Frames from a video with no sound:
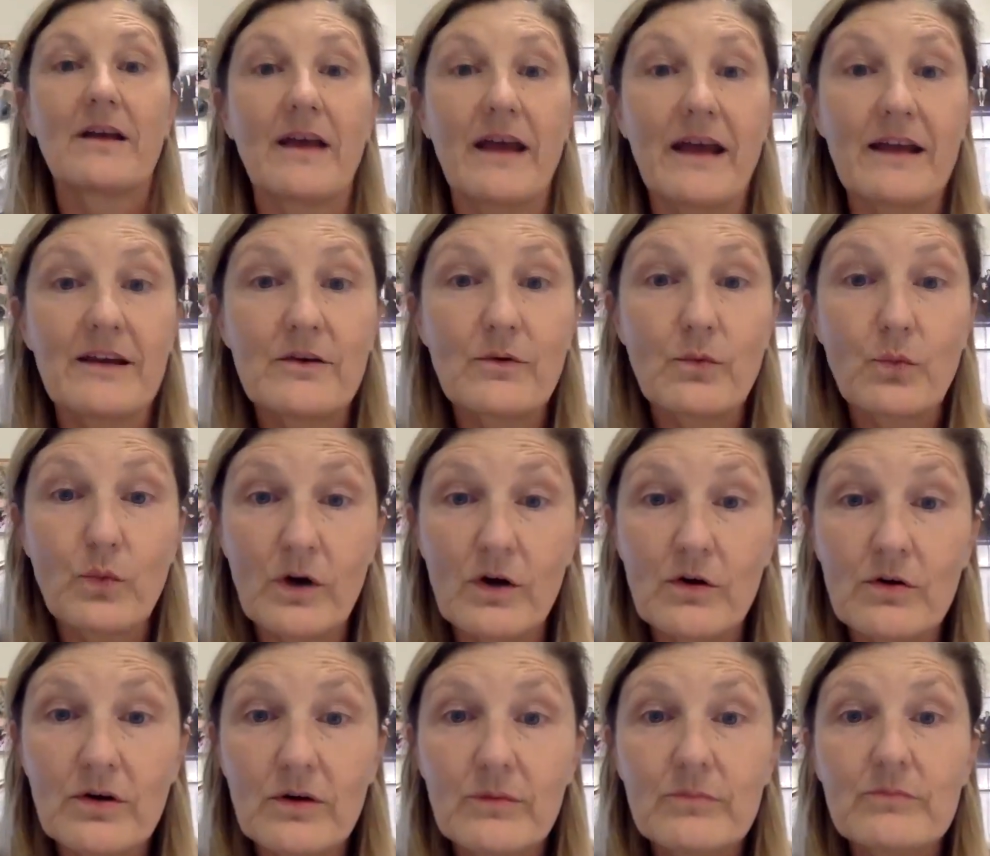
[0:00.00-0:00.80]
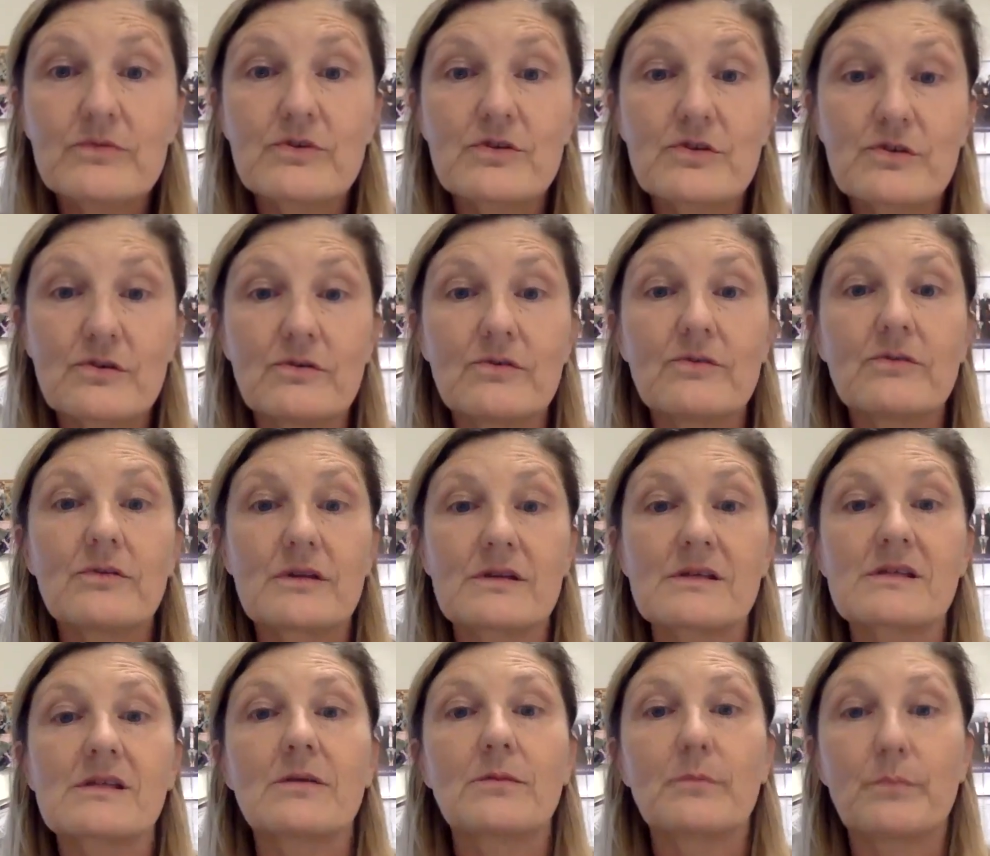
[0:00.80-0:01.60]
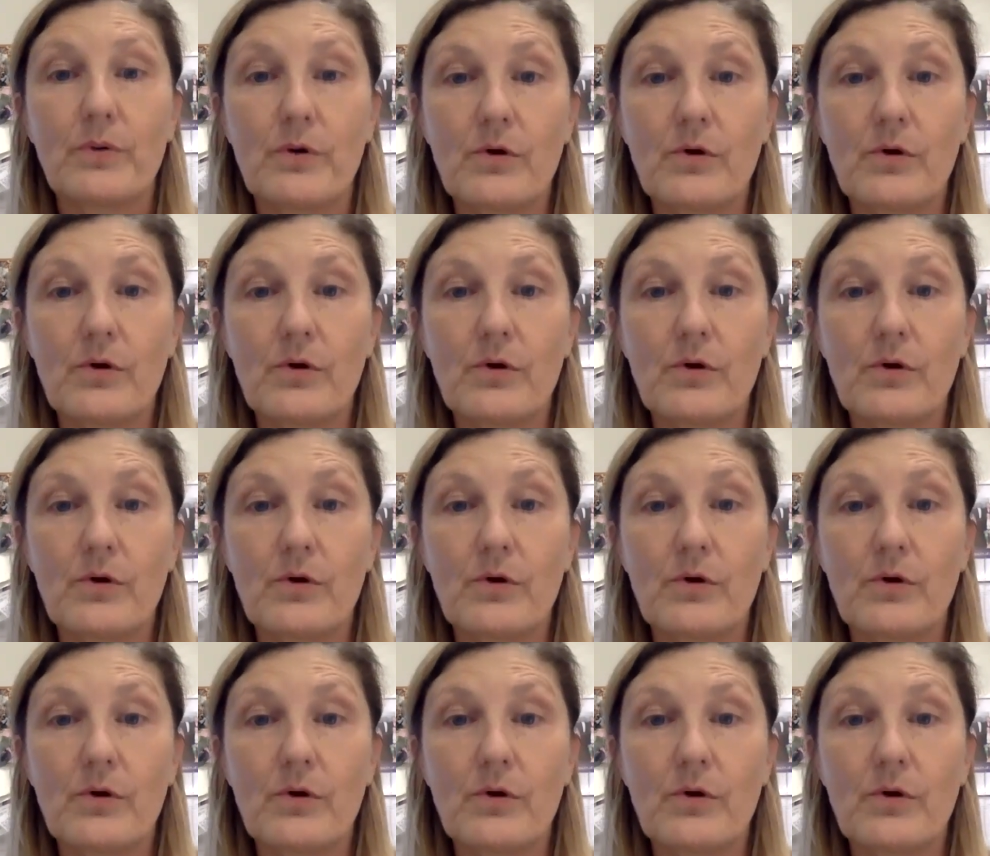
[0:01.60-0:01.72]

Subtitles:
and welcome to the St